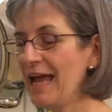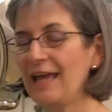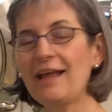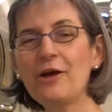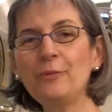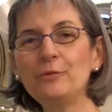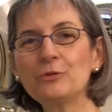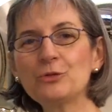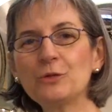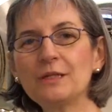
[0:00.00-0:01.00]
And I hope
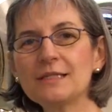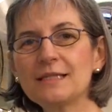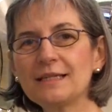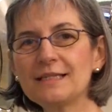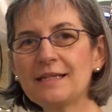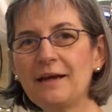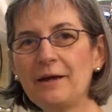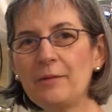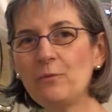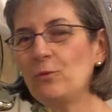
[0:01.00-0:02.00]
you'll join us next
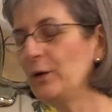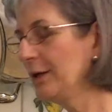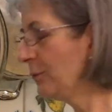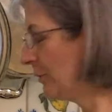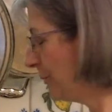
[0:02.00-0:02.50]
time when